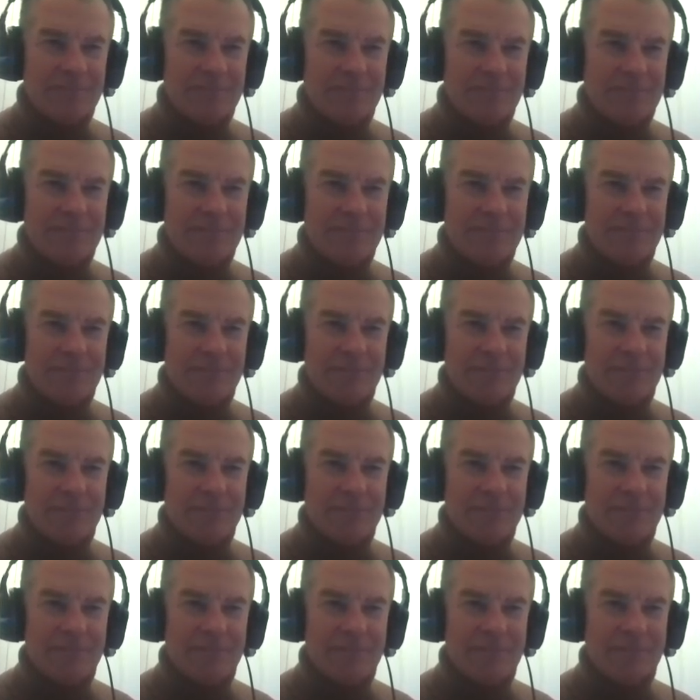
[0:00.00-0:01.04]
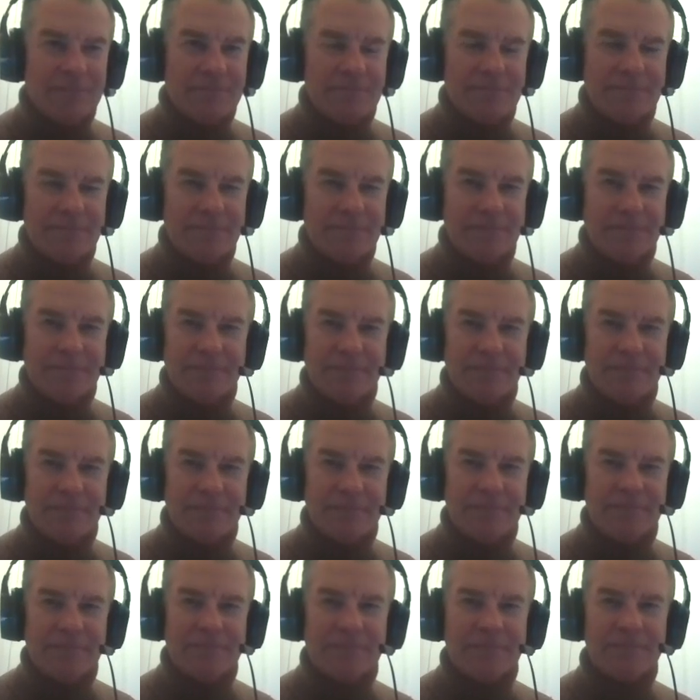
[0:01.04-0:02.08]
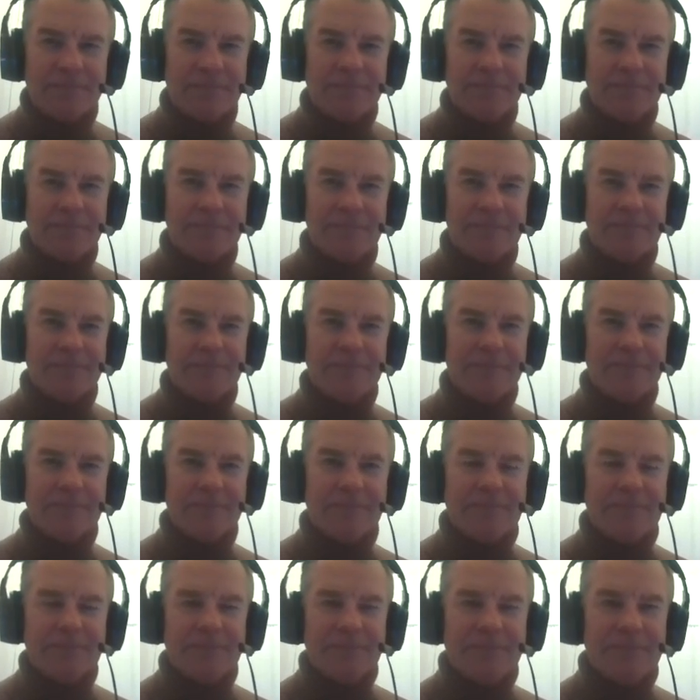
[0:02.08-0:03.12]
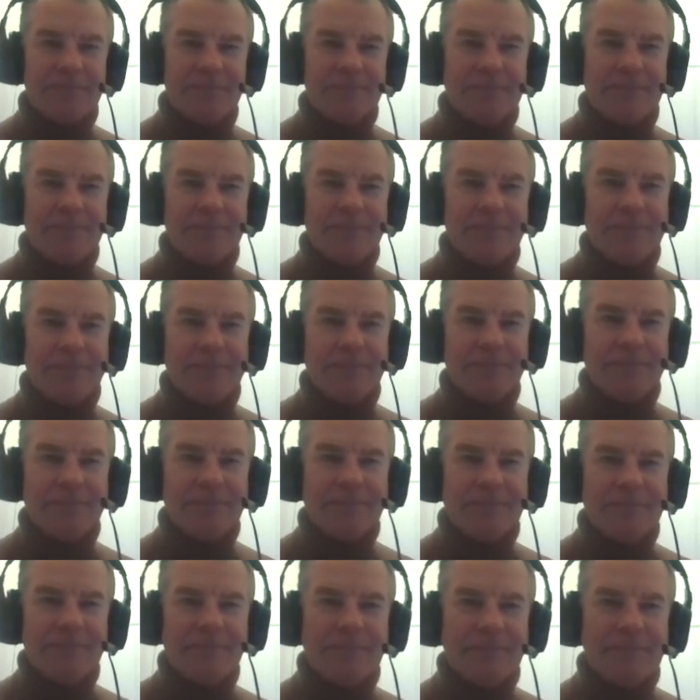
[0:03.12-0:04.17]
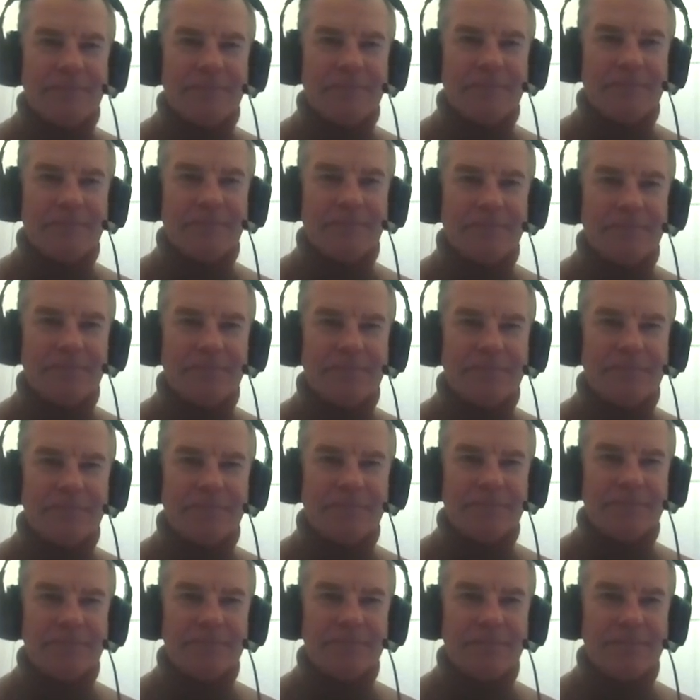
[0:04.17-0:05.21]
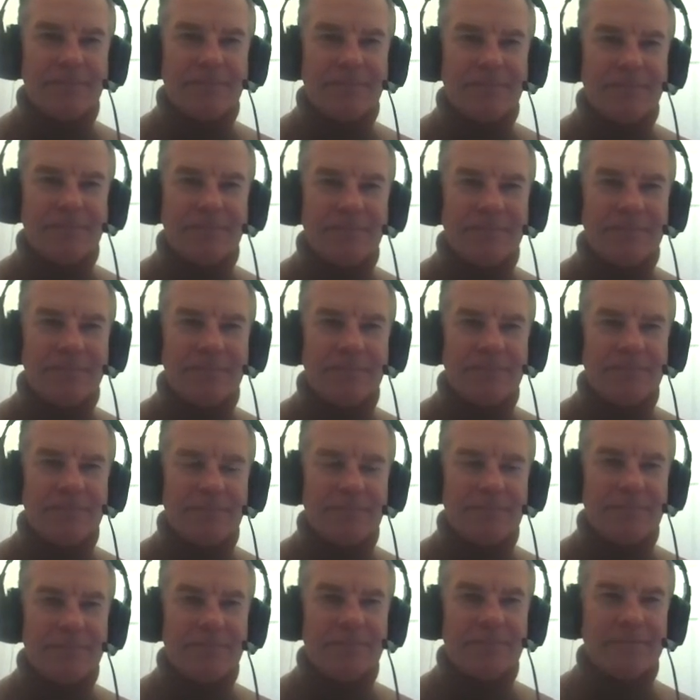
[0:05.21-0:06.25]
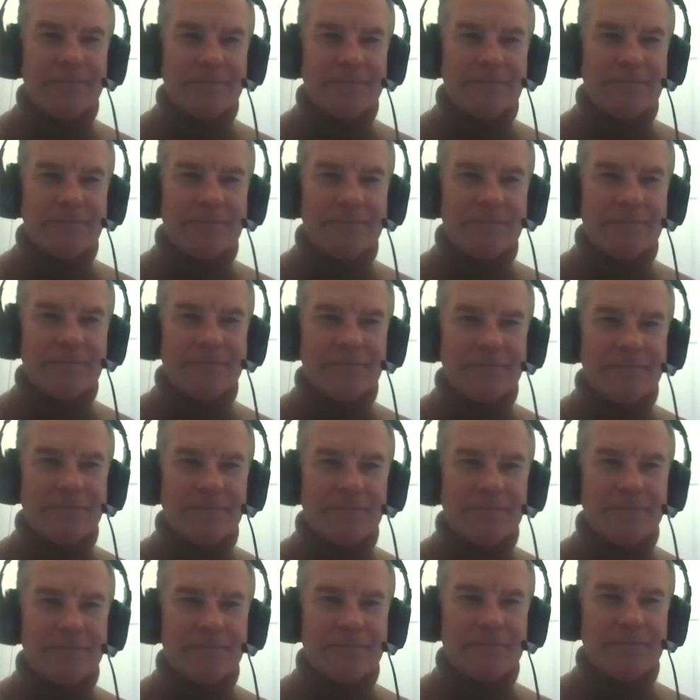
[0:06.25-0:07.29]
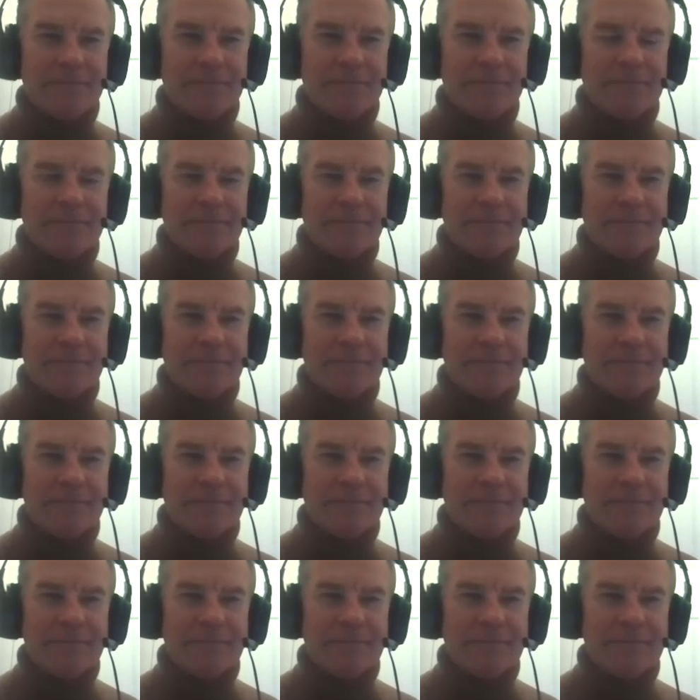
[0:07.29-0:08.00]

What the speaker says: No words are spoken by the person on screen.